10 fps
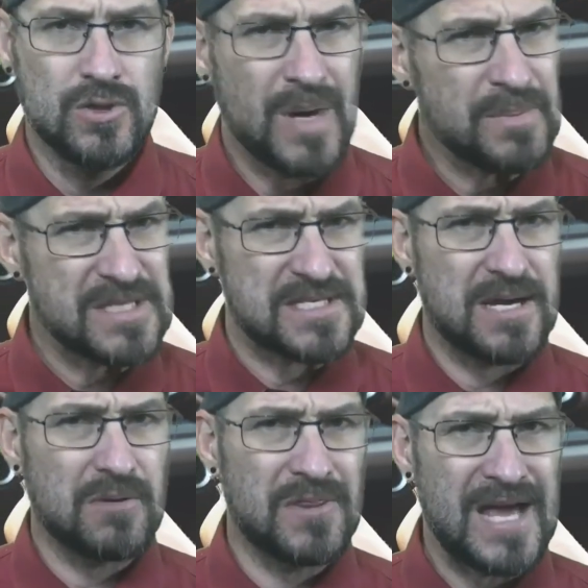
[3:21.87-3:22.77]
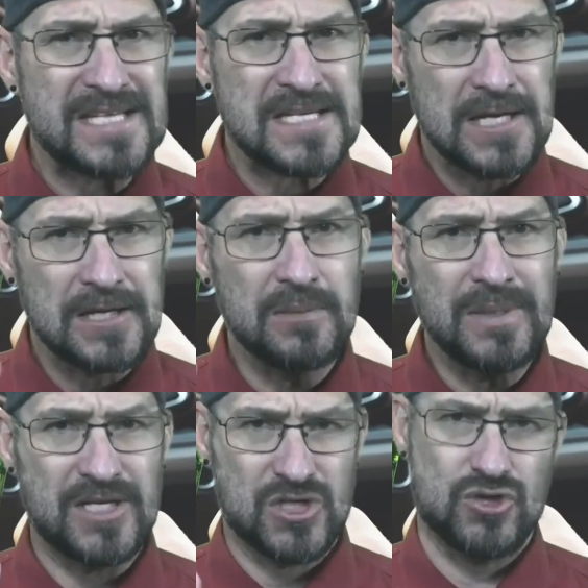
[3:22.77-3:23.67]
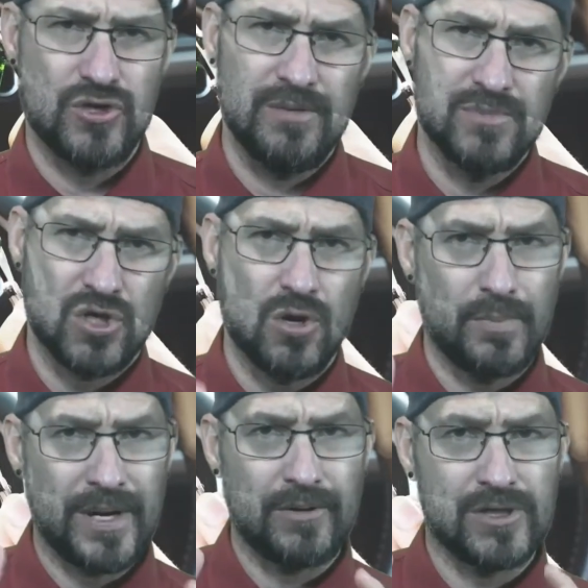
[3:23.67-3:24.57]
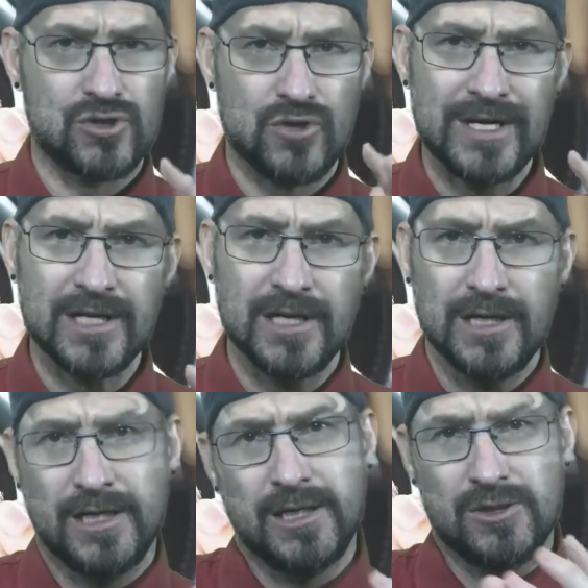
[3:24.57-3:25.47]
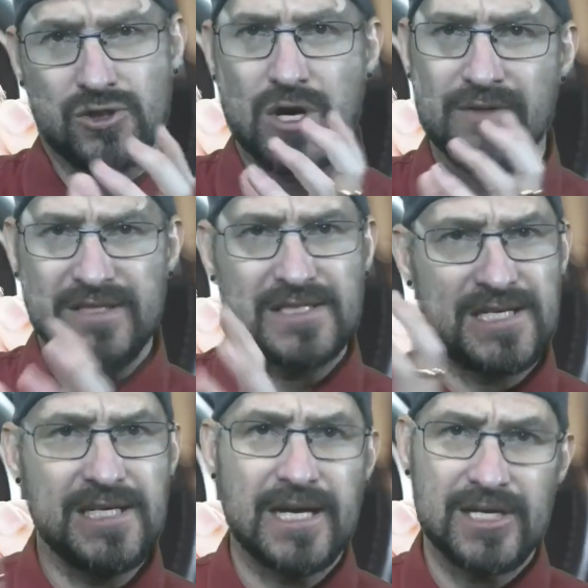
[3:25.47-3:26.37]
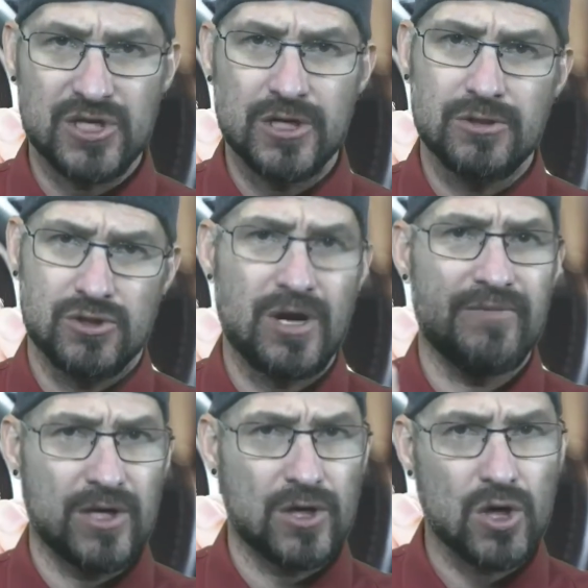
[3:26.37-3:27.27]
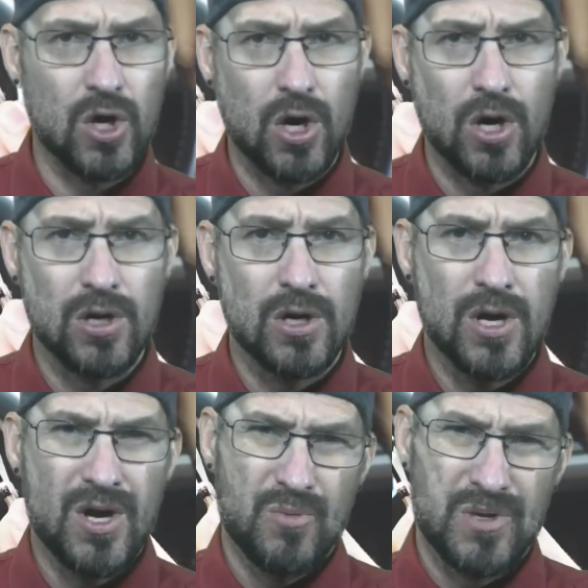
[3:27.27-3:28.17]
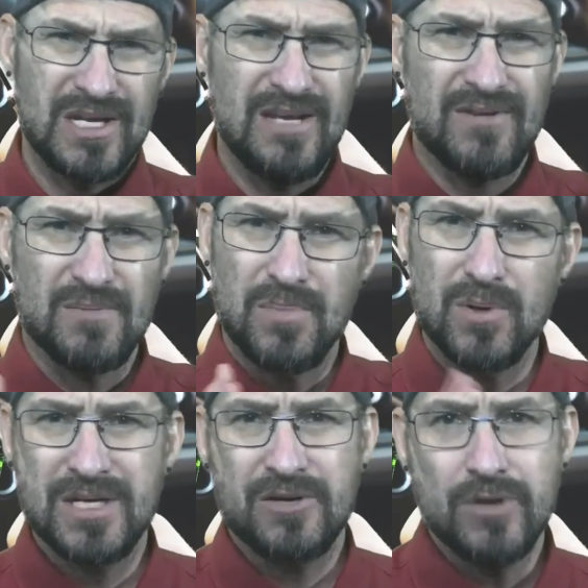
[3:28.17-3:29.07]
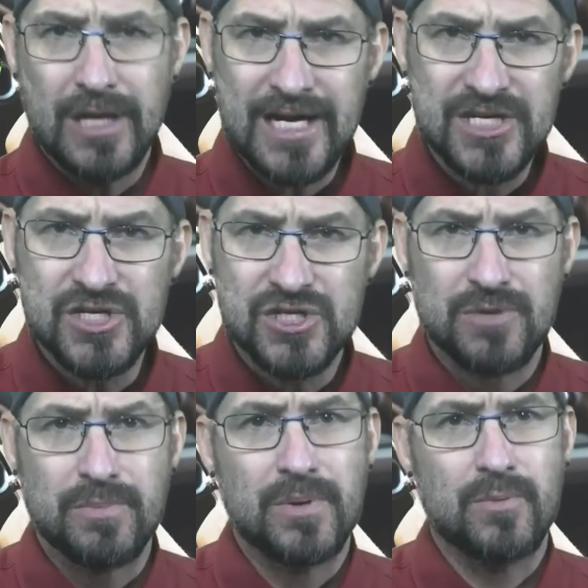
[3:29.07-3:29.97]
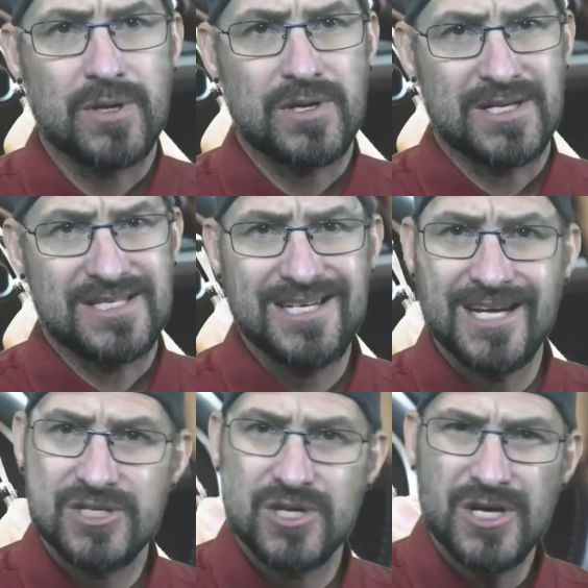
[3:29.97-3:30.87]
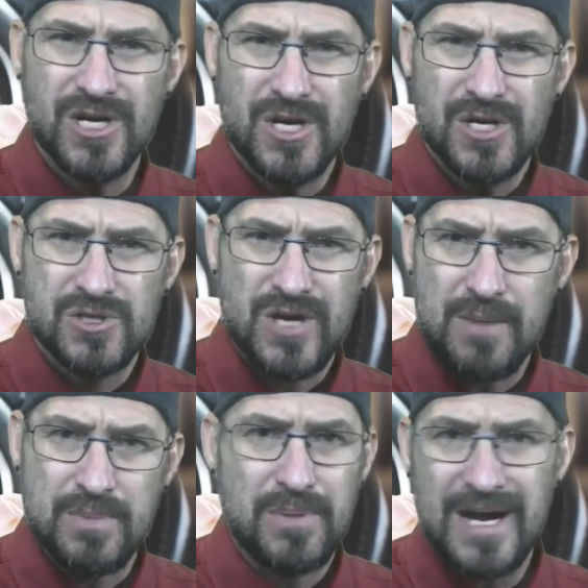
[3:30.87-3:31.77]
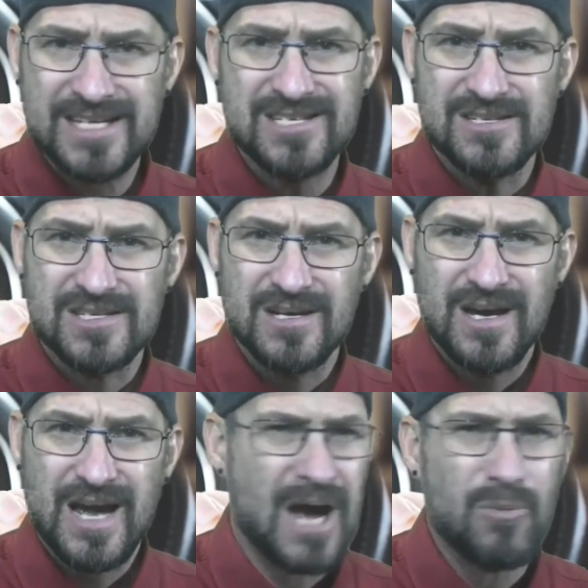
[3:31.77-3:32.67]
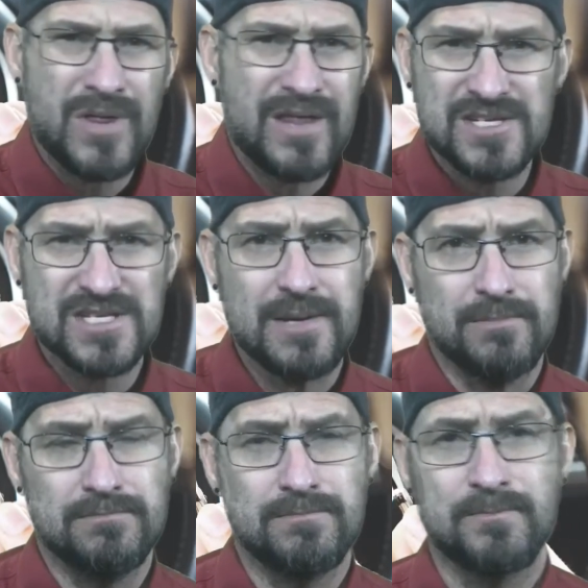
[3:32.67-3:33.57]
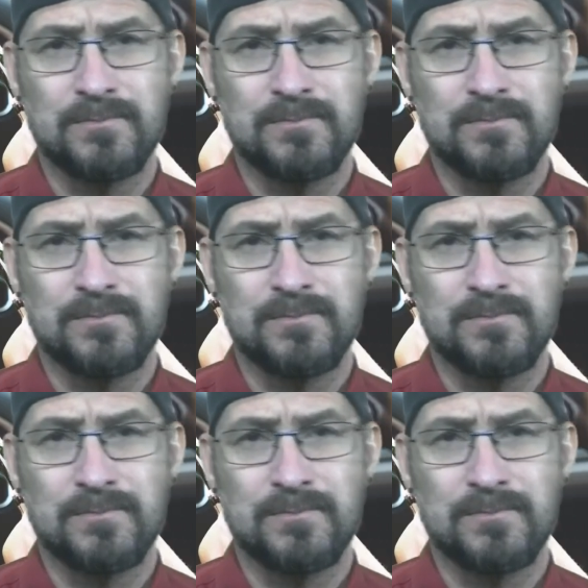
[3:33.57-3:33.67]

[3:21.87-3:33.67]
You might be saying, well, that's a little bit extreme to compare a drunk driving teenager driving a car with leaving building a relationship with a teenager to happen by accident. How are they the same?